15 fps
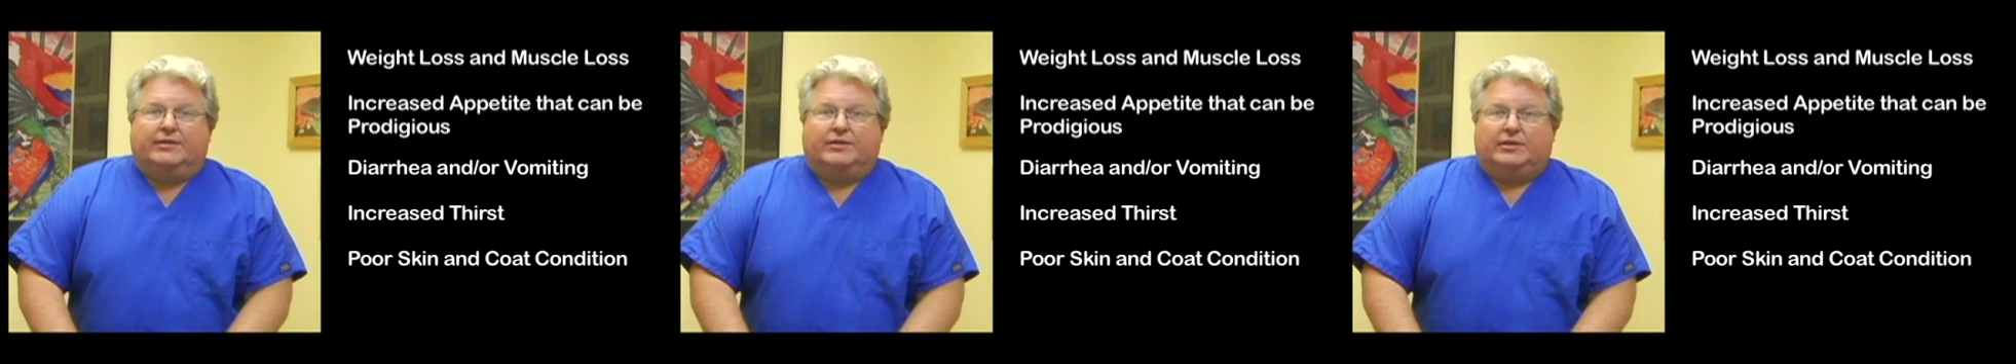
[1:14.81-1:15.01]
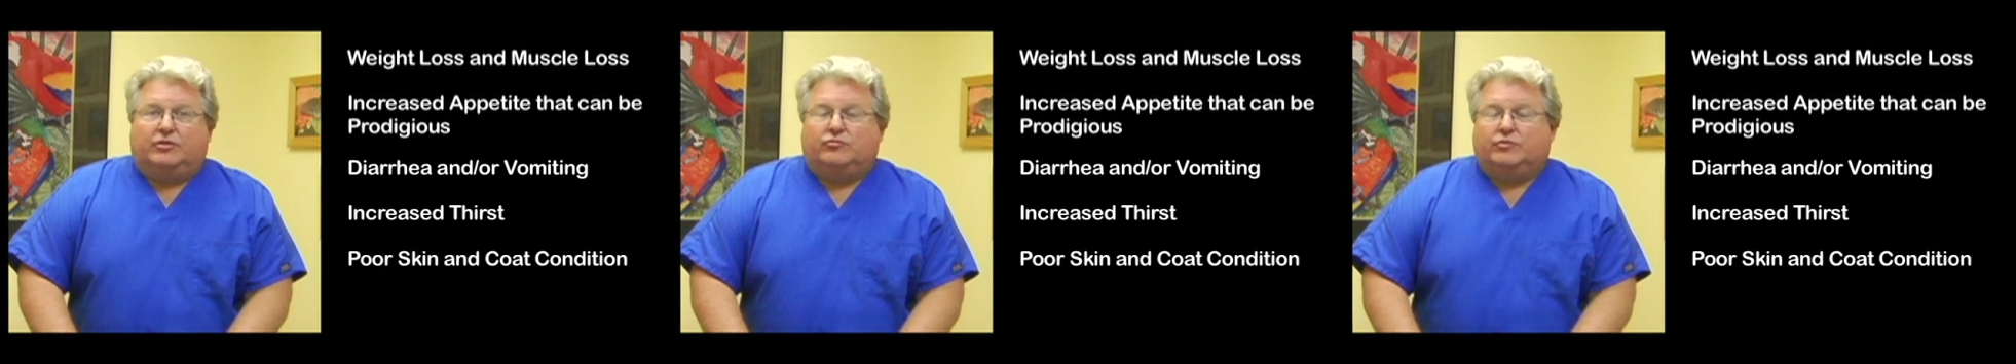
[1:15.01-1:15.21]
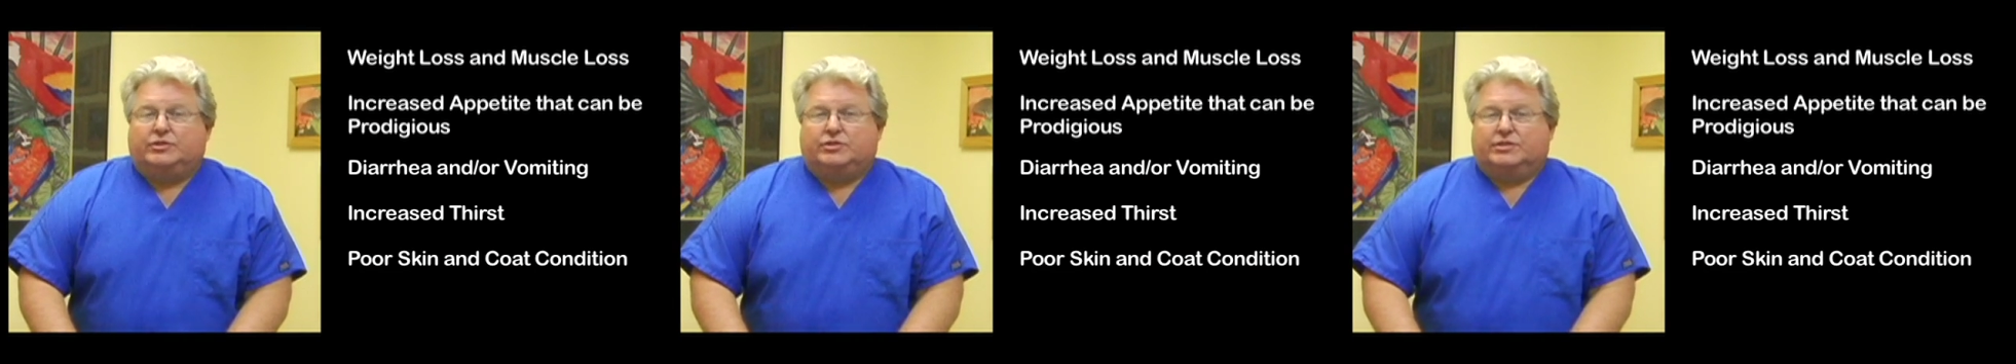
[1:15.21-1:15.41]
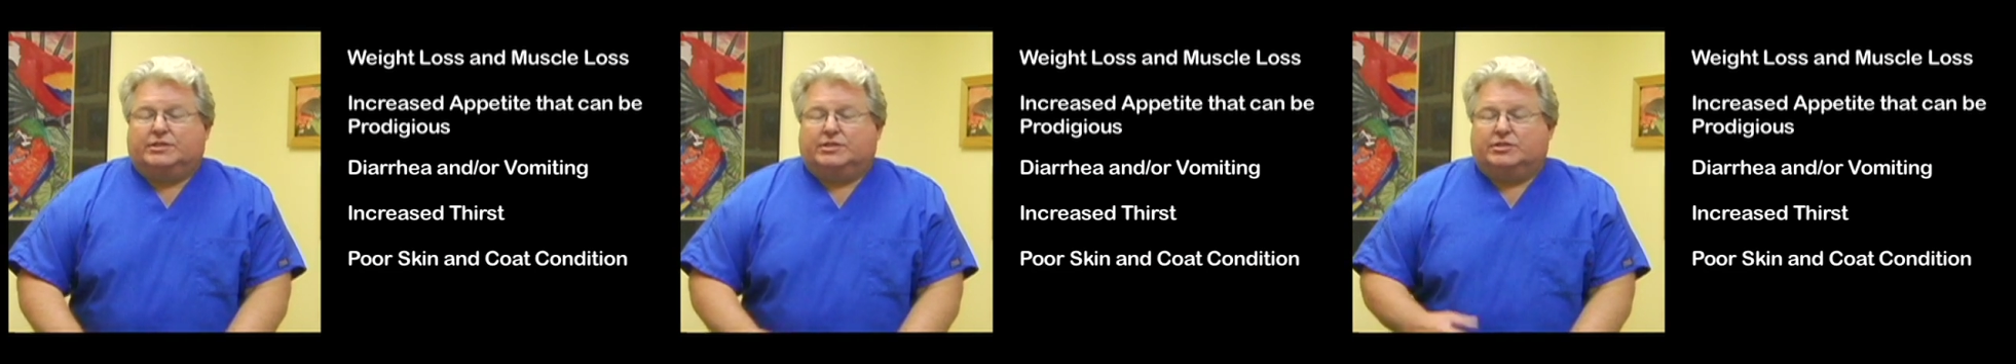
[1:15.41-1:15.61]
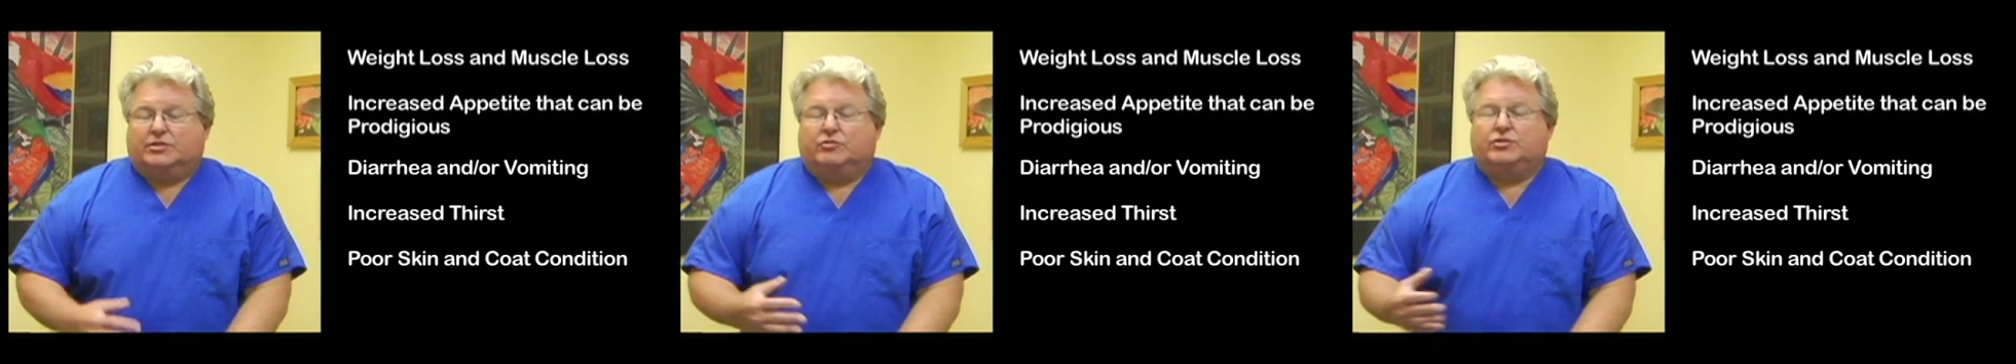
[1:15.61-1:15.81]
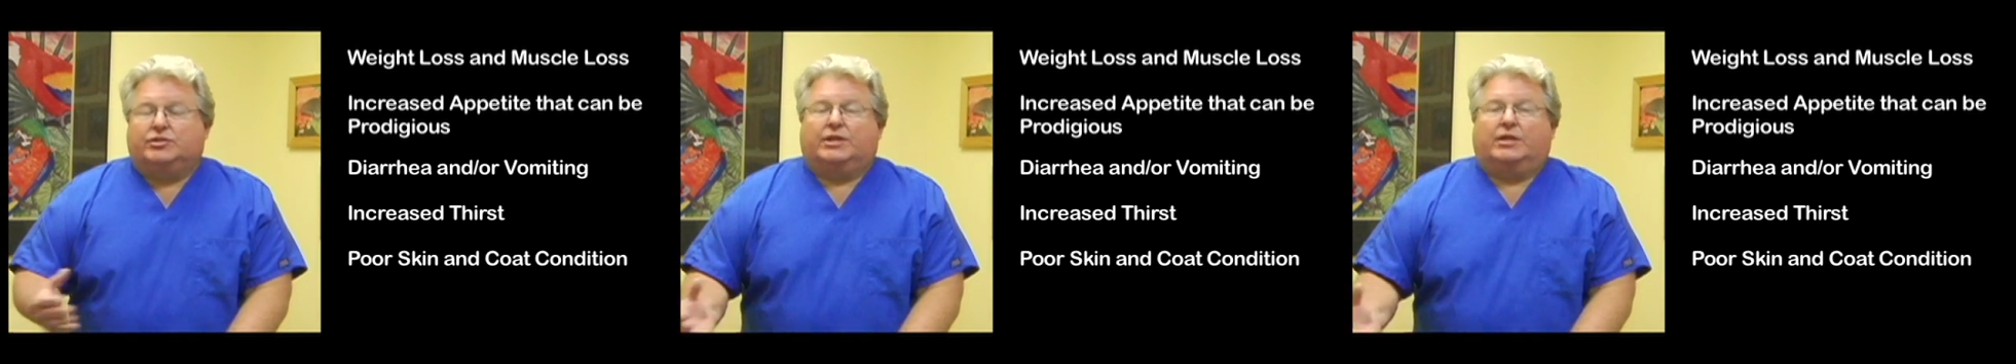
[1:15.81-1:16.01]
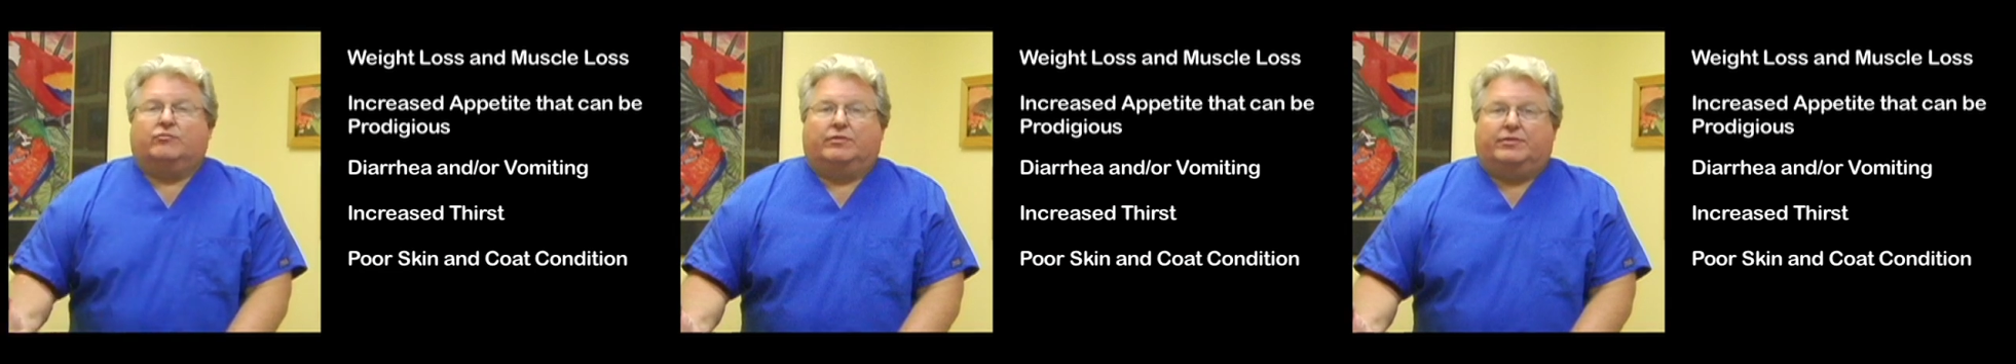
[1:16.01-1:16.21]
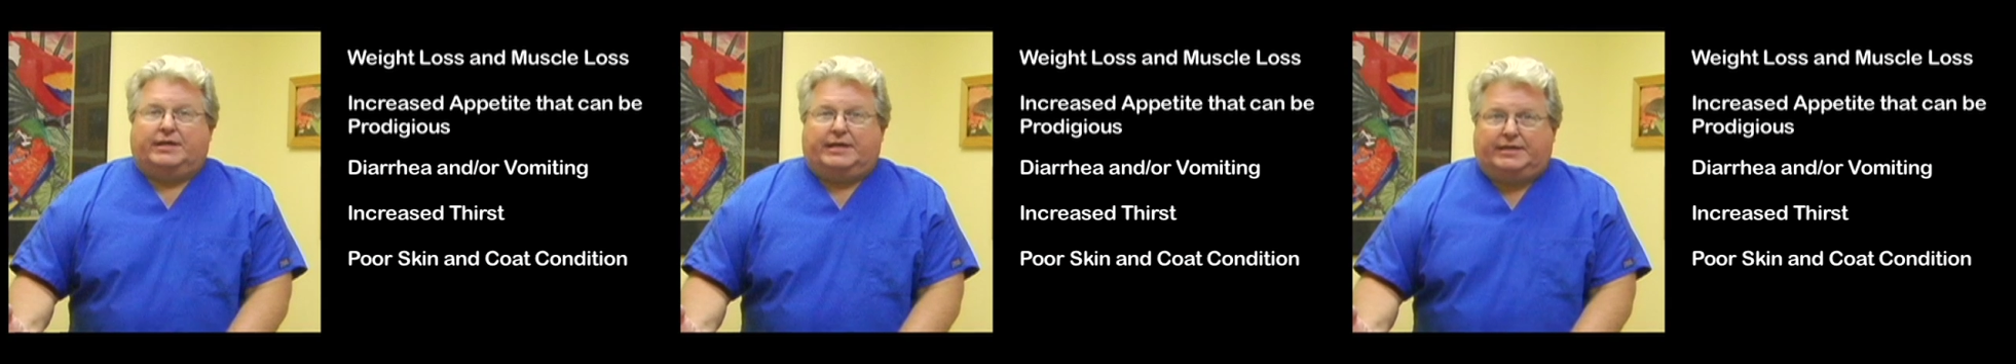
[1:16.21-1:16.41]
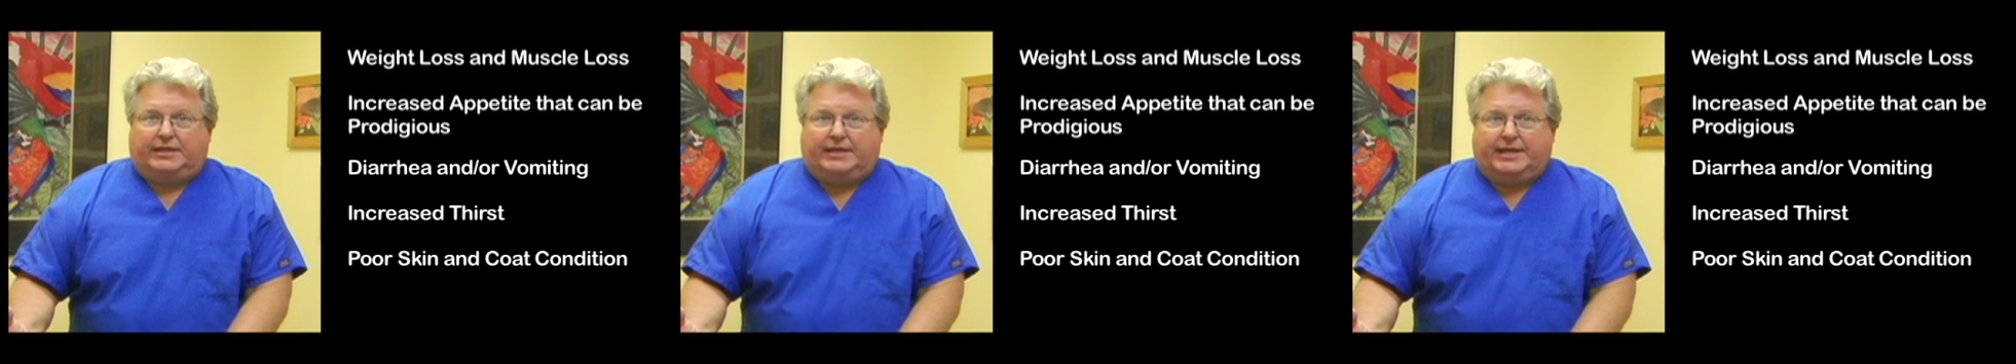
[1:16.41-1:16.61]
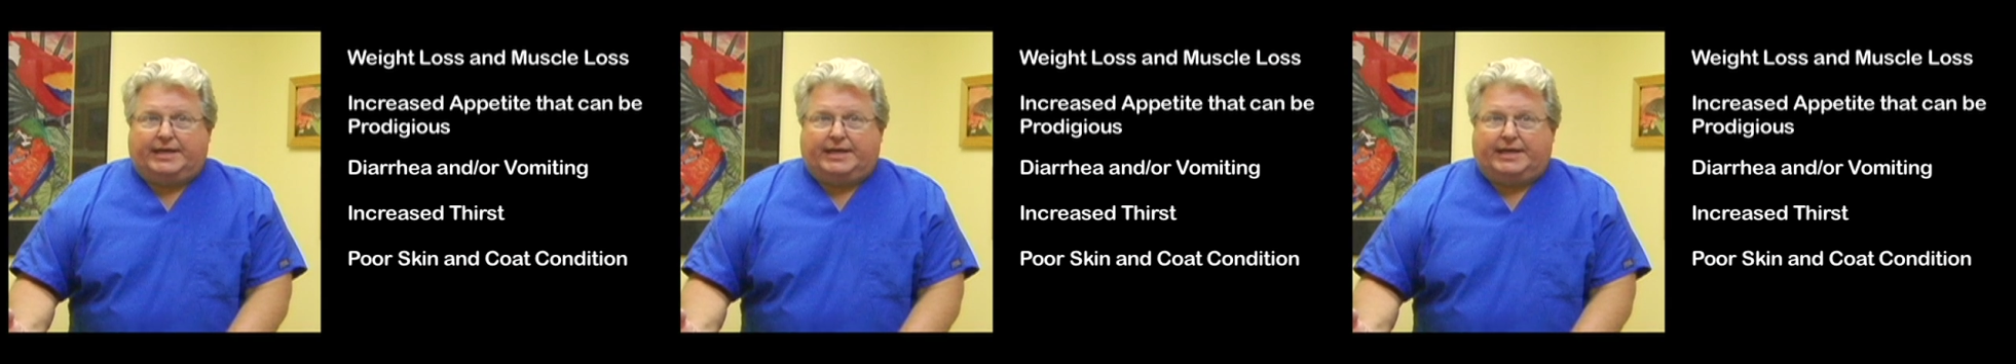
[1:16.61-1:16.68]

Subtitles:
that you would just associate with any